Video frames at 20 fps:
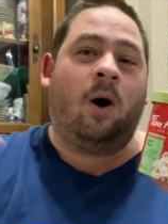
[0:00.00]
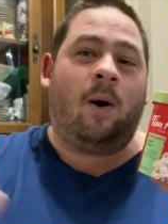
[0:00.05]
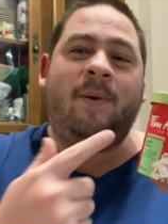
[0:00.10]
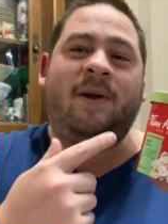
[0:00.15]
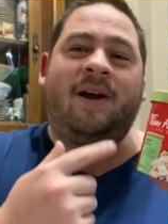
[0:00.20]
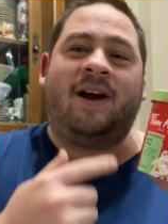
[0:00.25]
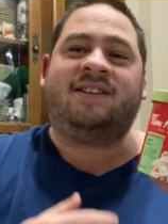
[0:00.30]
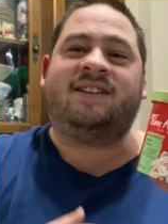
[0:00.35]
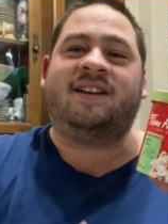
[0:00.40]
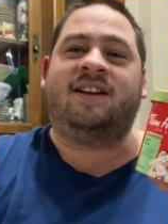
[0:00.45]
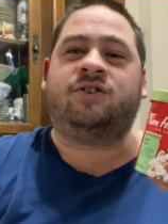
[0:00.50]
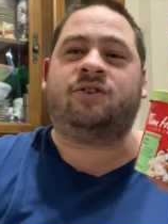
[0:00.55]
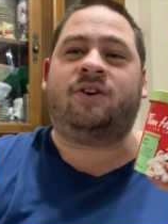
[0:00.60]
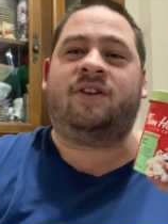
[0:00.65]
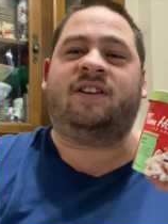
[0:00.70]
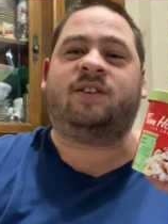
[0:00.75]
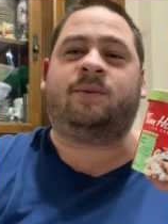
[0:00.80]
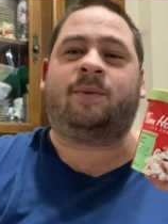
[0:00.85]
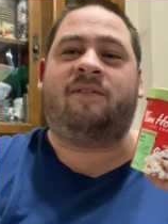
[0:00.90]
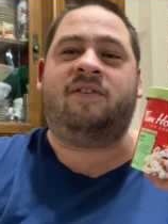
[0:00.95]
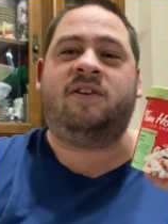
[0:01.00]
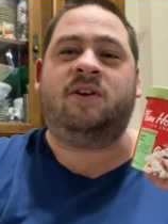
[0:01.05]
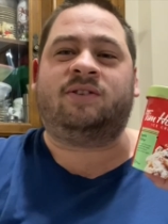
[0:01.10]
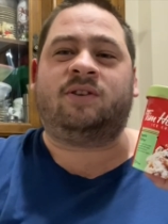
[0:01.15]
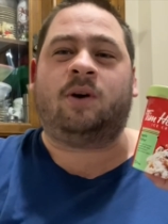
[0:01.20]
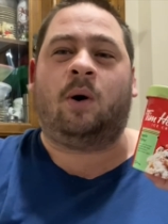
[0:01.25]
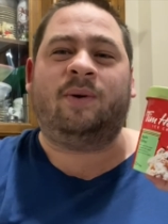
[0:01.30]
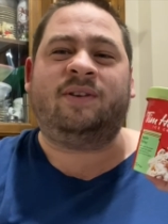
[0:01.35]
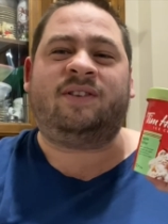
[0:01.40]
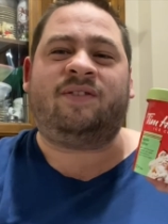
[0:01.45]
Hope you guys enjoyed this review. As
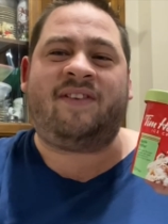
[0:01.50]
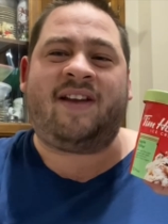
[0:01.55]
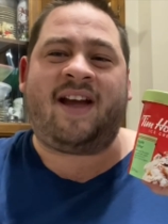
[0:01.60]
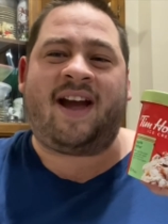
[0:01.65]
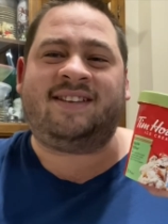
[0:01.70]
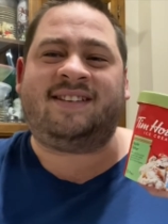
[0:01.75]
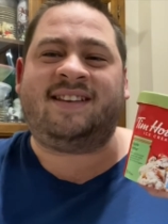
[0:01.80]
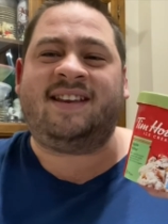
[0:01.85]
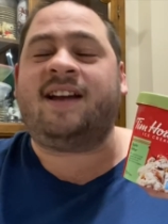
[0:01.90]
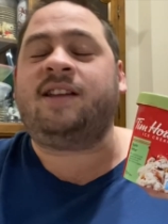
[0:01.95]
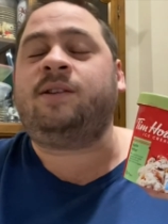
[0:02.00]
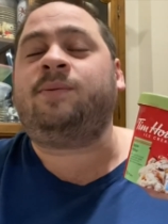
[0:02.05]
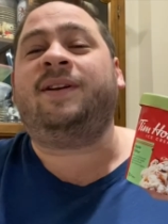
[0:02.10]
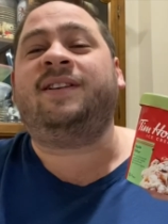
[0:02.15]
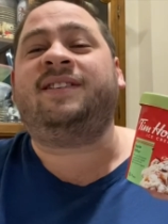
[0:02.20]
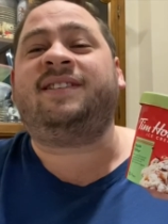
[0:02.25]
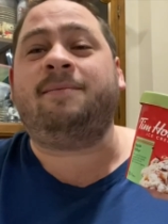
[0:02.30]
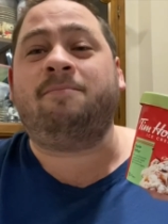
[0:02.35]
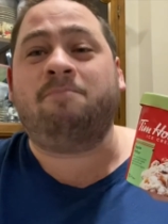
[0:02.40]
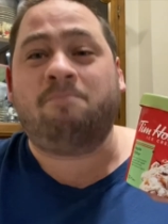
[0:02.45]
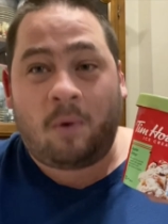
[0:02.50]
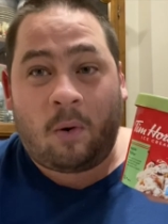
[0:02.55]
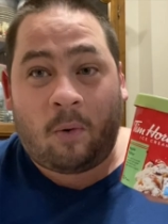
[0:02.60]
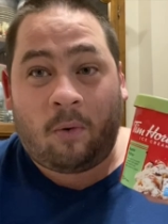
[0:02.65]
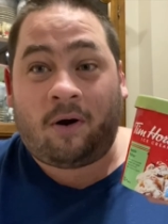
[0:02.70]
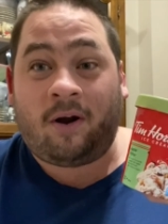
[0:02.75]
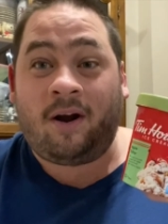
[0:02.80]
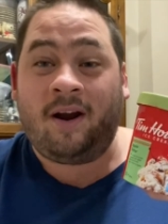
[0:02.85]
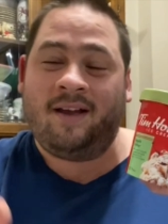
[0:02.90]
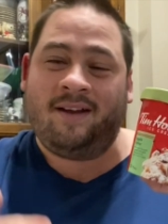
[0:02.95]
always, if you guys think you guys want to see
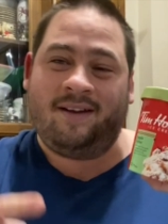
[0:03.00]
more